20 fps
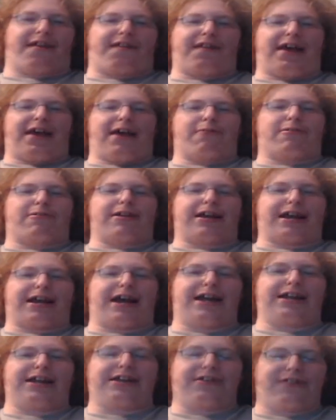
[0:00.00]
I want to
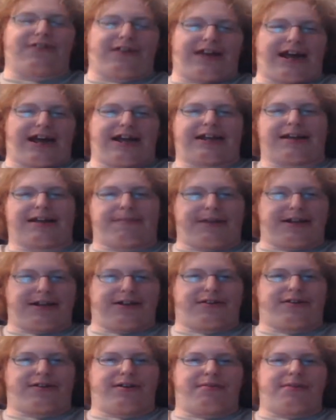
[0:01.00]
kind of utilize on my
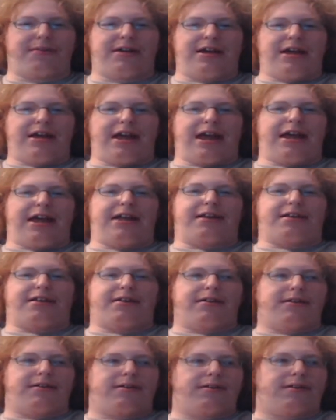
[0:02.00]
YouTube and
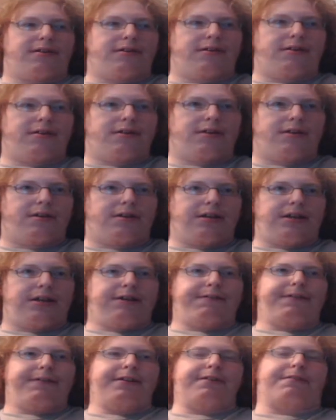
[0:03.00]

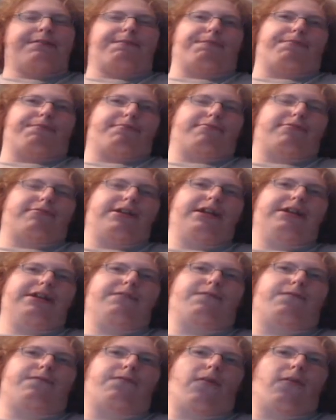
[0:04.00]
even bring
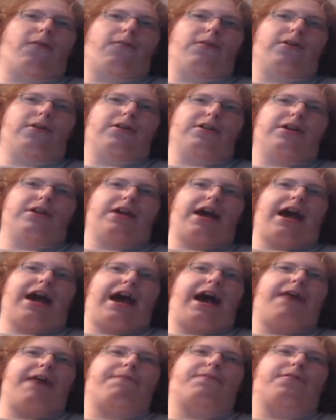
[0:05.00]
forward
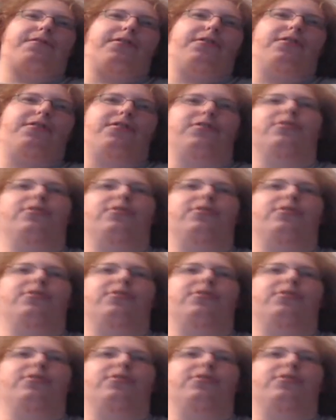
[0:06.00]
after